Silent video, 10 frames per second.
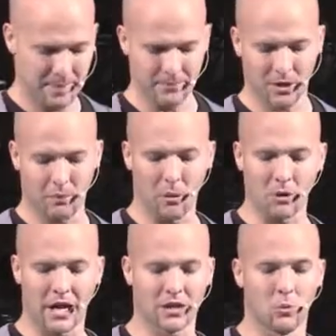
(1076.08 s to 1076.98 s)
Come on, we're
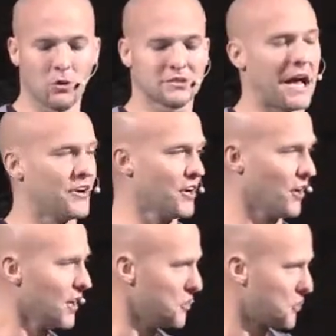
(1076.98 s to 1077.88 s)
not going to wuss out here.
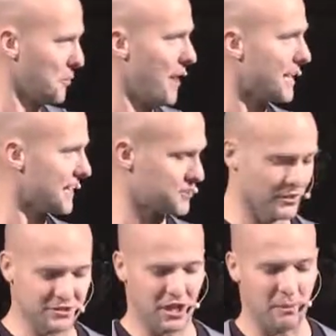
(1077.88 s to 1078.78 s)
You can make it. So
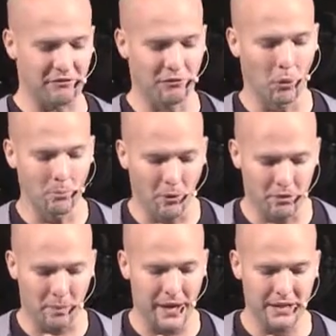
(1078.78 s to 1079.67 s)
let's talk about four
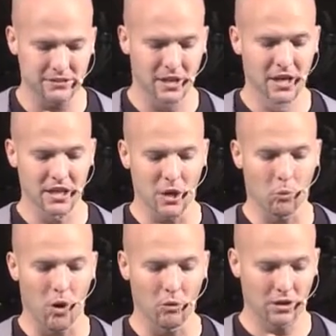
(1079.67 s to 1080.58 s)
birth pangs that
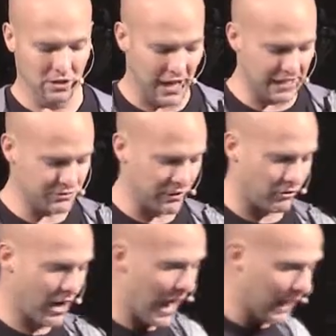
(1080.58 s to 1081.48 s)
won't last
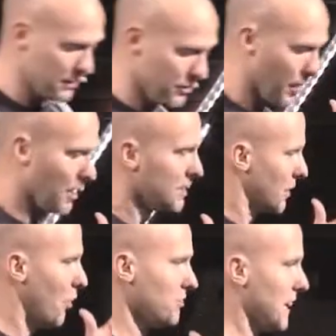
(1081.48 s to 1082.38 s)
forever. Hallelujah. They
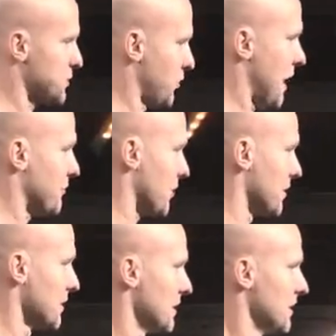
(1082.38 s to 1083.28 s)
won't last forever.
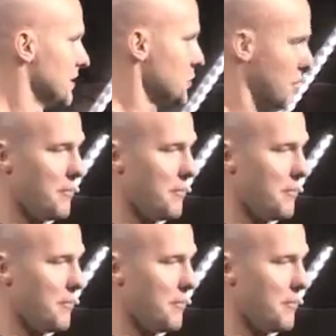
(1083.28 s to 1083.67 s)
You can